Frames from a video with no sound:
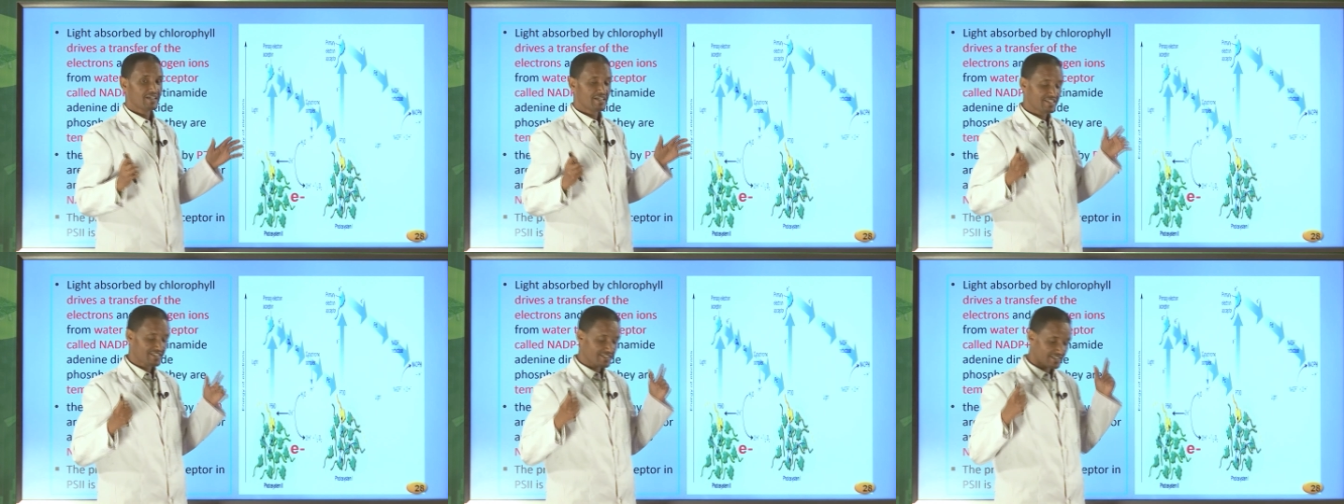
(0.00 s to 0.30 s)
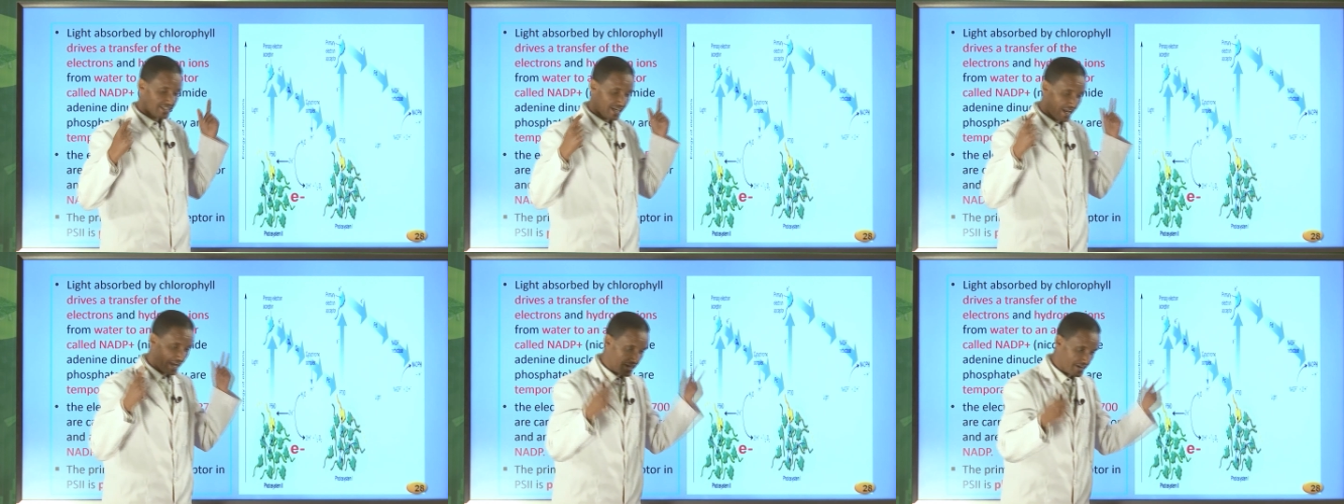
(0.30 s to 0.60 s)

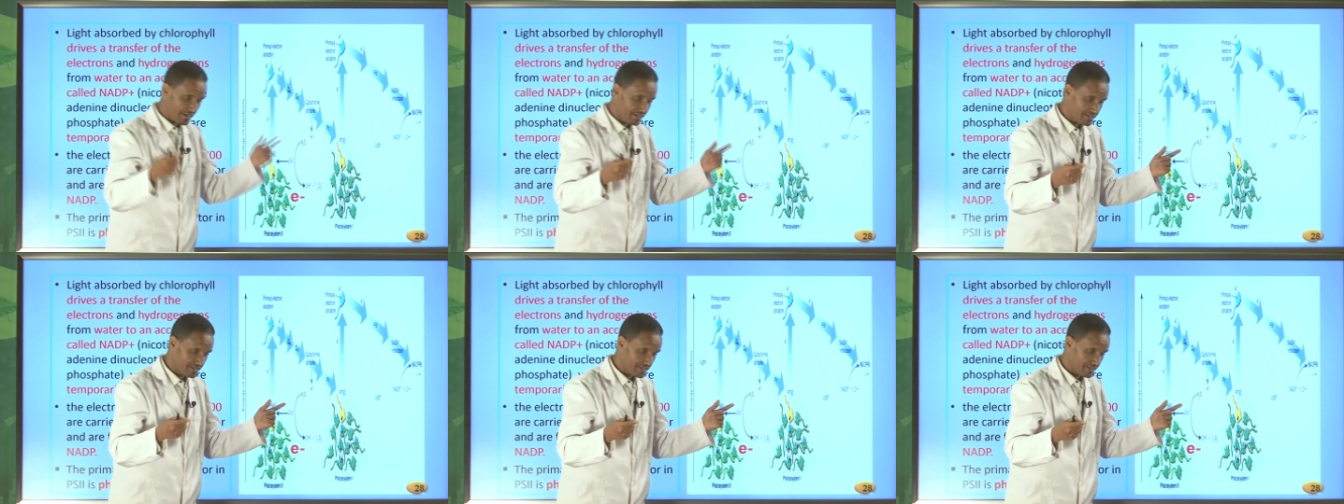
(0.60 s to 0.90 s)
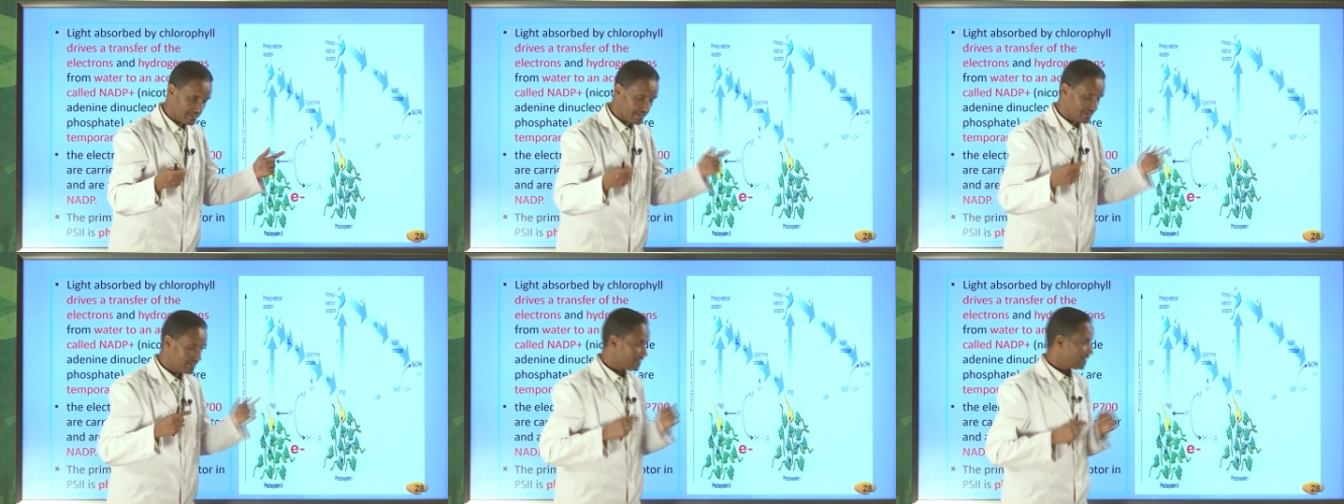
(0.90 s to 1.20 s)
strike
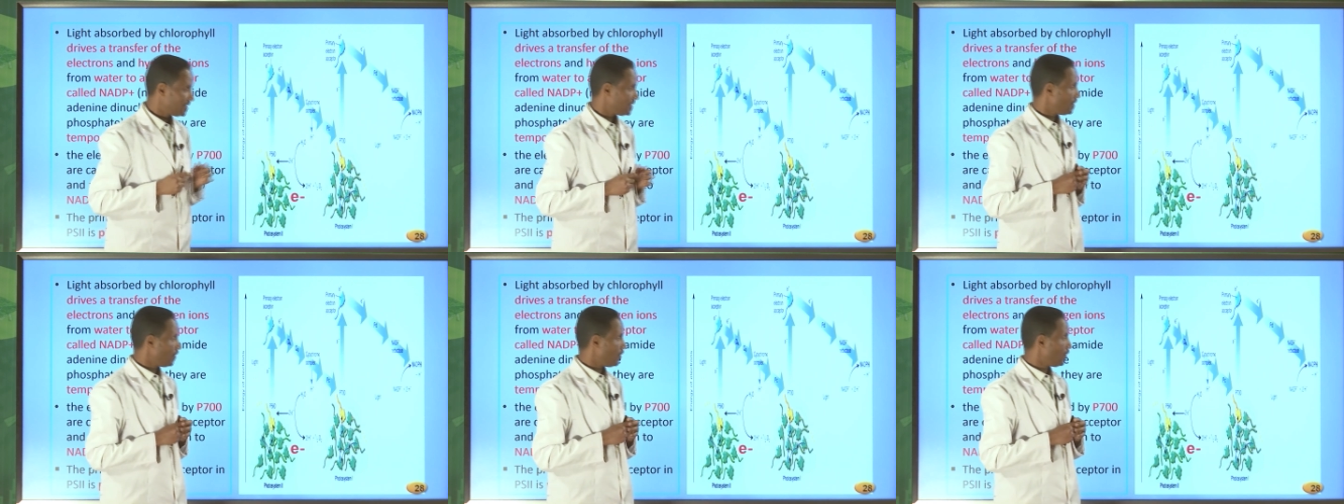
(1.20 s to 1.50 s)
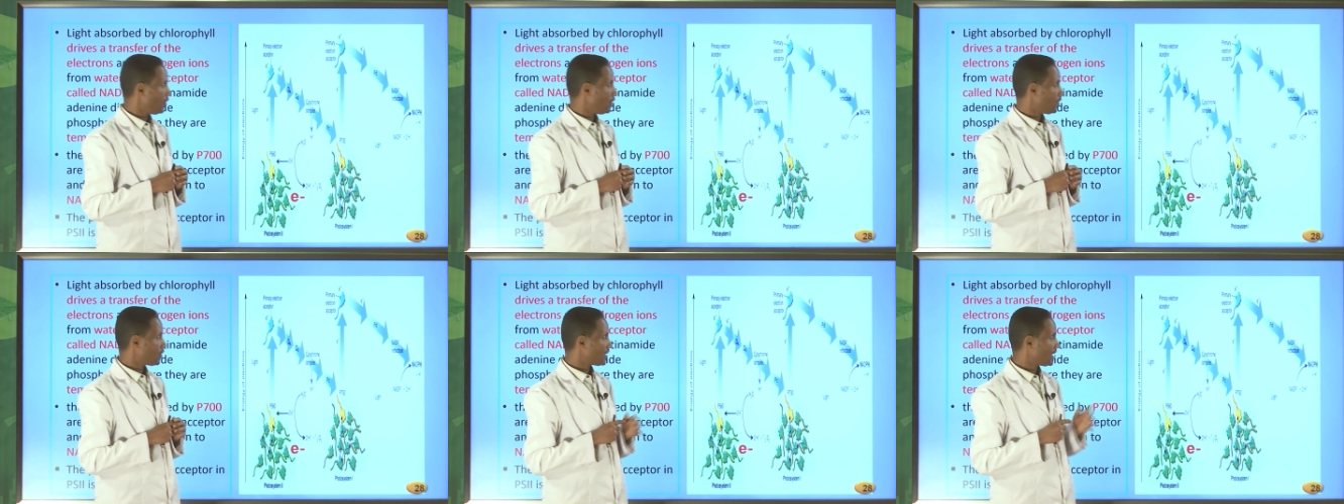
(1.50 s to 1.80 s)

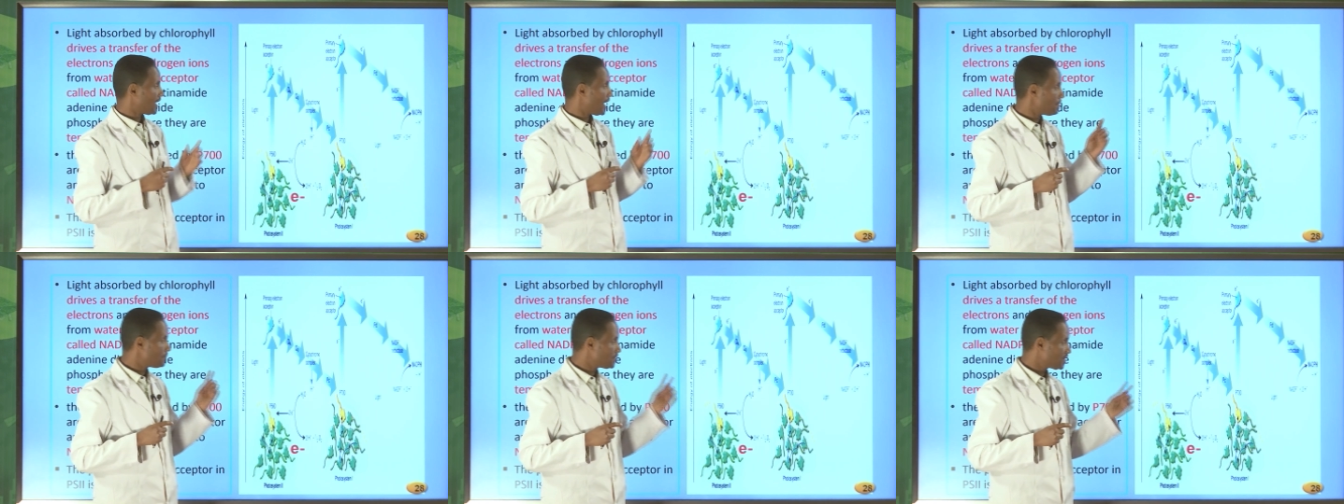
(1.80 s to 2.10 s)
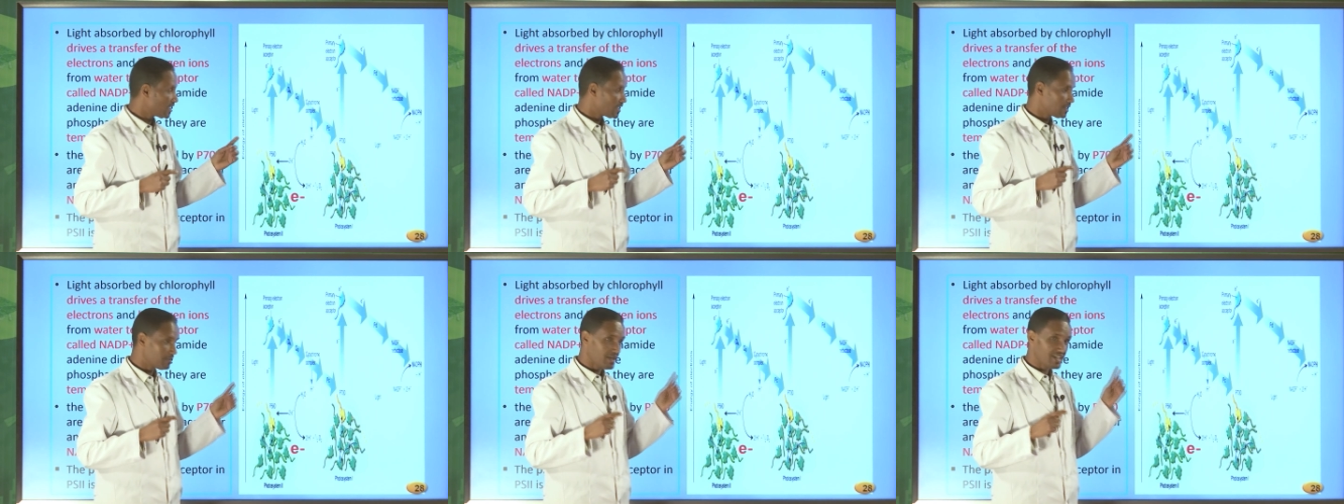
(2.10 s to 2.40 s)
or
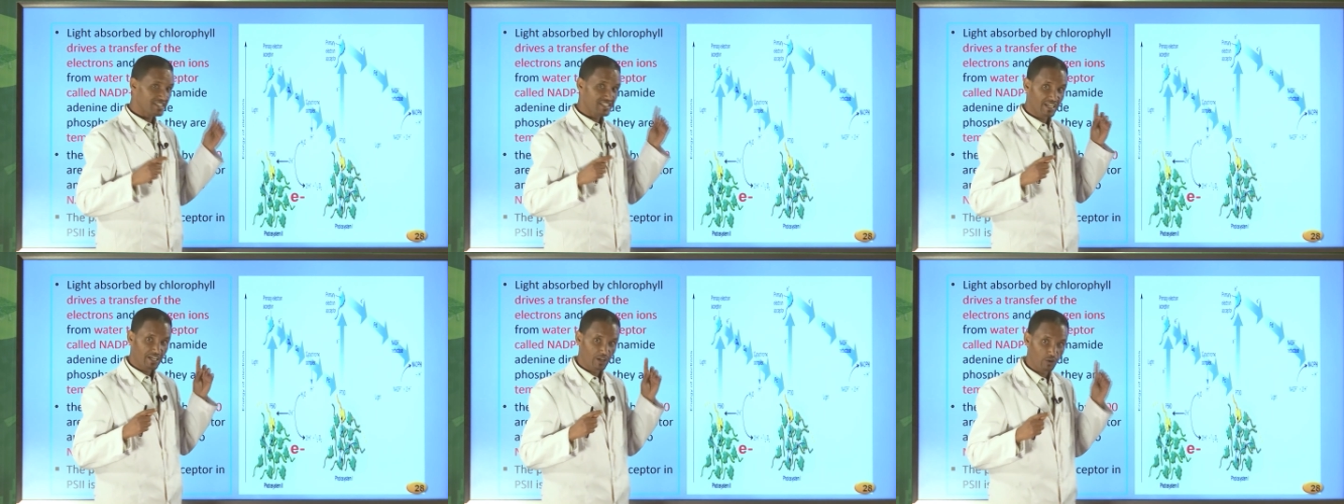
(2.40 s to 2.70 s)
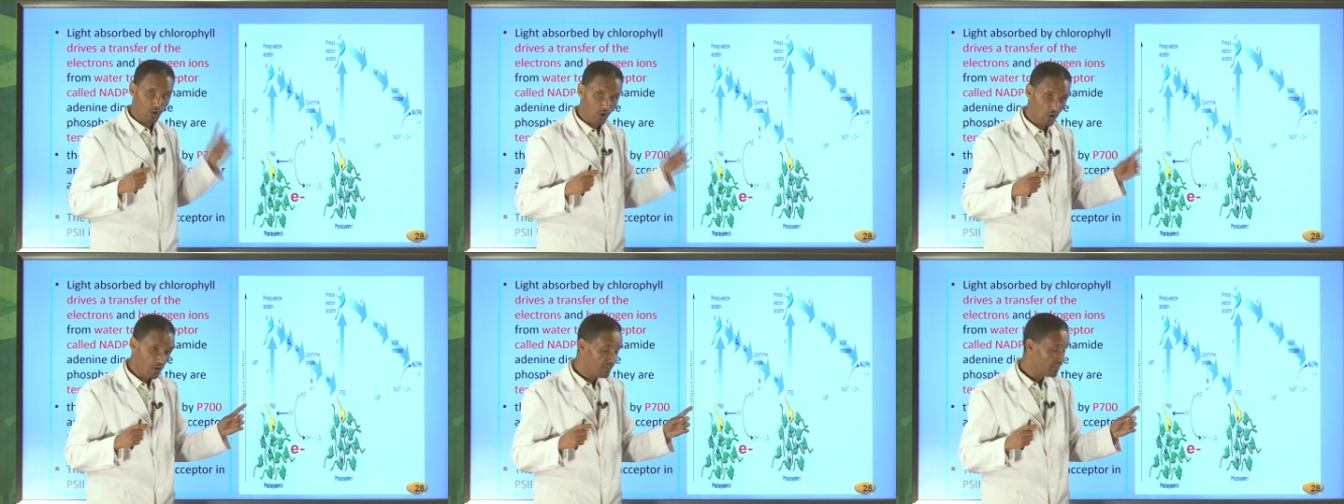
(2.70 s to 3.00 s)
captured by the
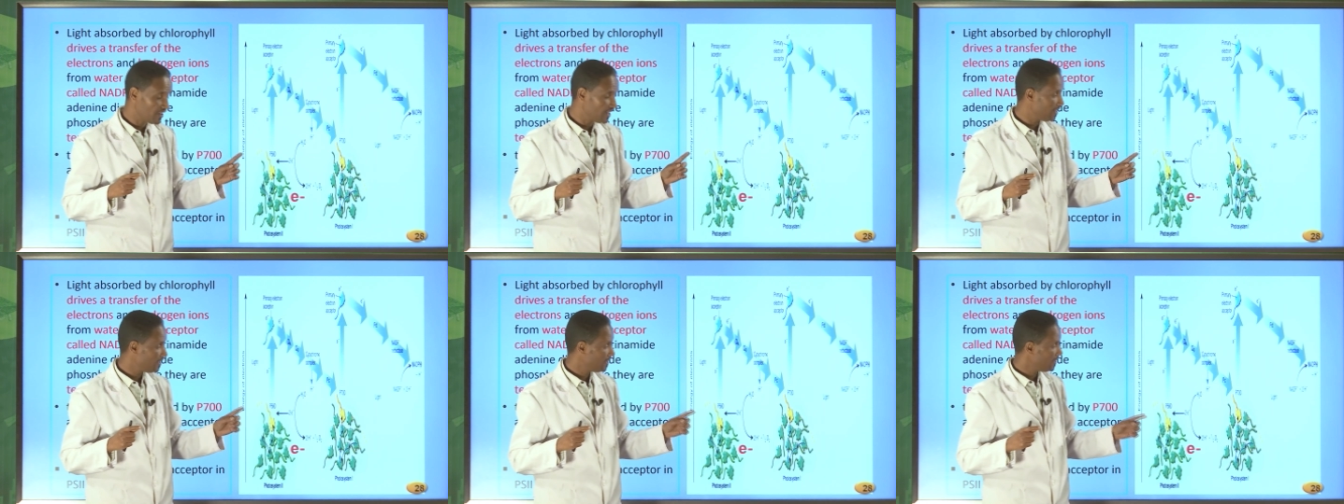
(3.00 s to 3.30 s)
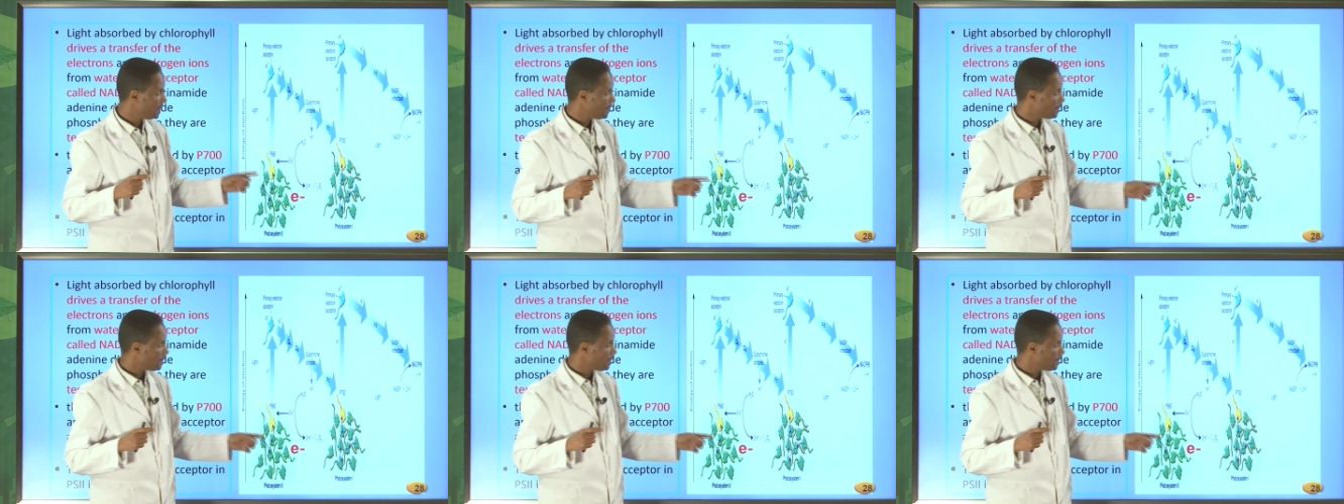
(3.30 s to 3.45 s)
chlorophyll